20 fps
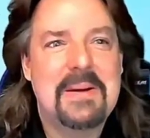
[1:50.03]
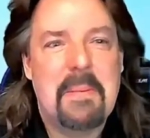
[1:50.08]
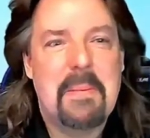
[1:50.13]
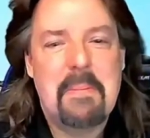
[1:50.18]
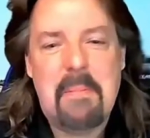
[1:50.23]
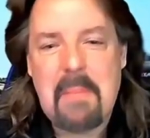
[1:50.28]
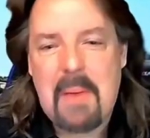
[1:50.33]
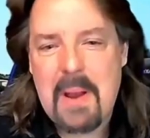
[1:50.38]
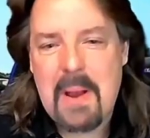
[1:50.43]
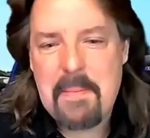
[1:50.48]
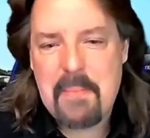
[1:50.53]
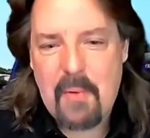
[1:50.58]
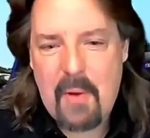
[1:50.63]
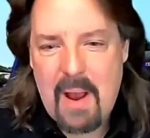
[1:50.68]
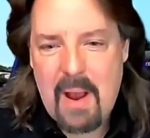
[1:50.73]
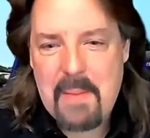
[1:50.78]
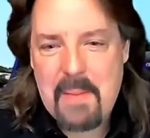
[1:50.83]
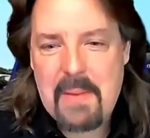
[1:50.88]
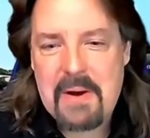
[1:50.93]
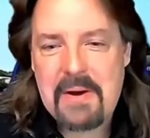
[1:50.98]
My
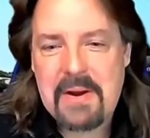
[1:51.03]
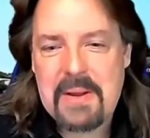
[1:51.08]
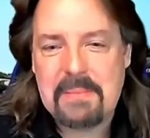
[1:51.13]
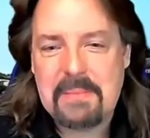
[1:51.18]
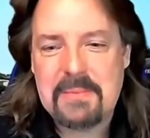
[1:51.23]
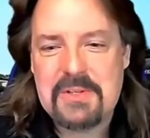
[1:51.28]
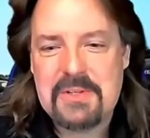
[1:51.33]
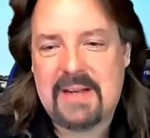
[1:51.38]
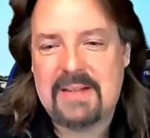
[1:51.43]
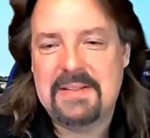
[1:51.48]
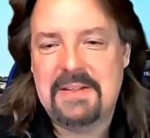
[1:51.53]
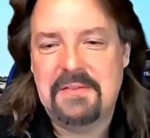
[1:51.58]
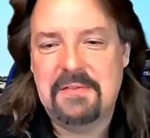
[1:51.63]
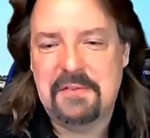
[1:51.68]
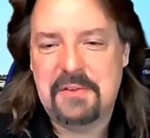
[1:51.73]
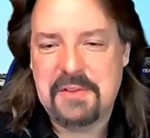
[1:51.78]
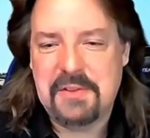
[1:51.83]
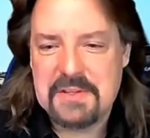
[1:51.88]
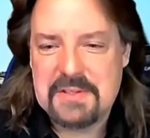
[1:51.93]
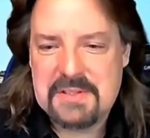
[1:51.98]
primary objective
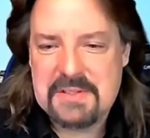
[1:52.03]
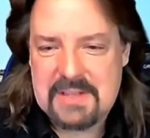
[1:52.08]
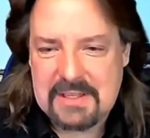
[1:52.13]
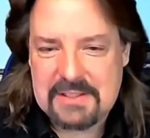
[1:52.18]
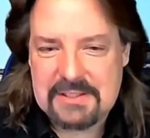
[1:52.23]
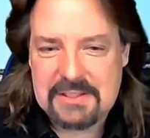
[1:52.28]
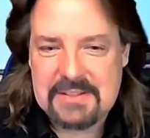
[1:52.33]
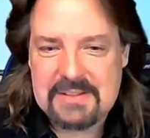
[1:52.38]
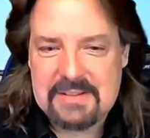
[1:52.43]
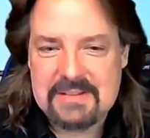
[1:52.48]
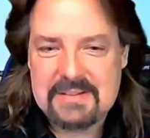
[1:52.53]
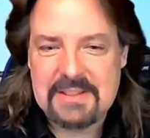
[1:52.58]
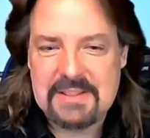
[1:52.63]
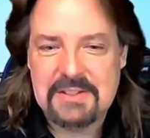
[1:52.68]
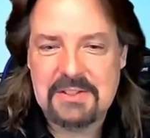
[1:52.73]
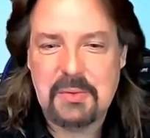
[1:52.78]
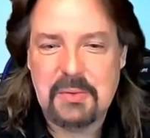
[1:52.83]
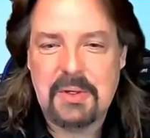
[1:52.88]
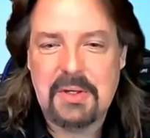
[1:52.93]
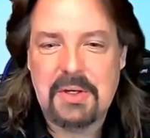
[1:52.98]
for this session is
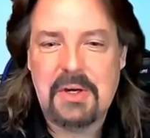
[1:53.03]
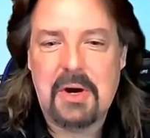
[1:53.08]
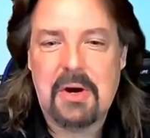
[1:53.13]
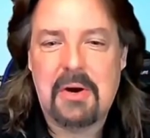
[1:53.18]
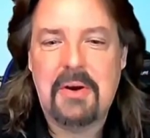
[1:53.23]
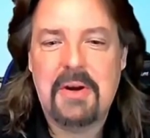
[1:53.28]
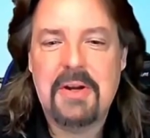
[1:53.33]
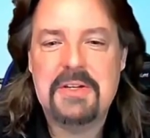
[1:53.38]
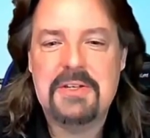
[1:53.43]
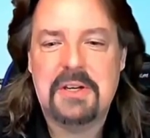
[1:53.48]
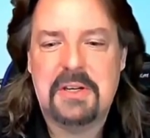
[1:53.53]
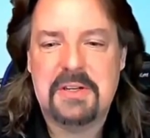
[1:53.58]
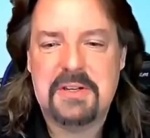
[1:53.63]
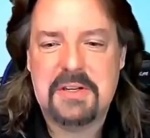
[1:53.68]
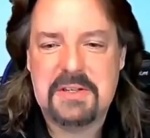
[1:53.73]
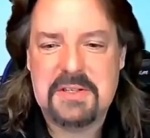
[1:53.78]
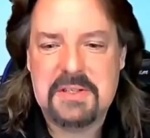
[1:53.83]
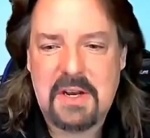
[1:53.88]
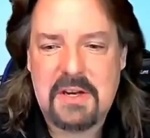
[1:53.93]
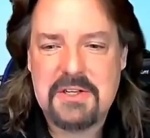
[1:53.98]
to encourage a
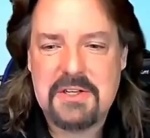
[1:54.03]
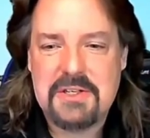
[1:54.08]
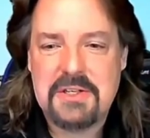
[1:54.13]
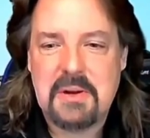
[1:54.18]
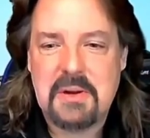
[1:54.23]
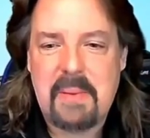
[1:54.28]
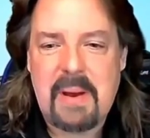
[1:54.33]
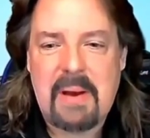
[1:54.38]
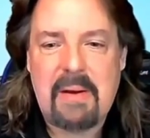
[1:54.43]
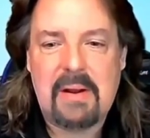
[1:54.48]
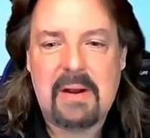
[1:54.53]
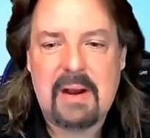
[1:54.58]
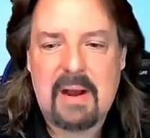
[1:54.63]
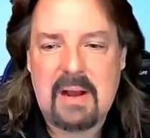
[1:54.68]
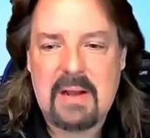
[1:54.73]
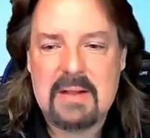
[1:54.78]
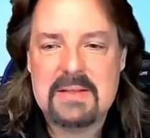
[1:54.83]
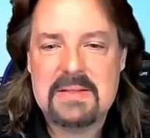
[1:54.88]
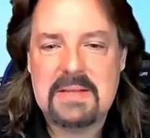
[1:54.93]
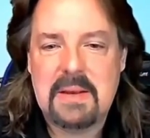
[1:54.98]
discussion about a
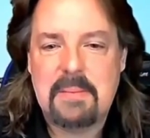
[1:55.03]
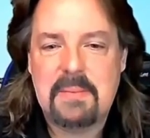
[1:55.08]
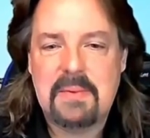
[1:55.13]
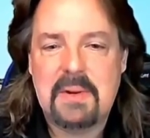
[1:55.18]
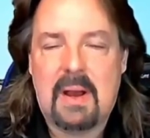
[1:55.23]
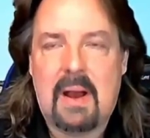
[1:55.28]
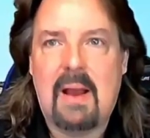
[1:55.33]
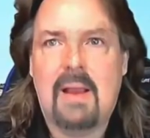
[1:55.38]
concept I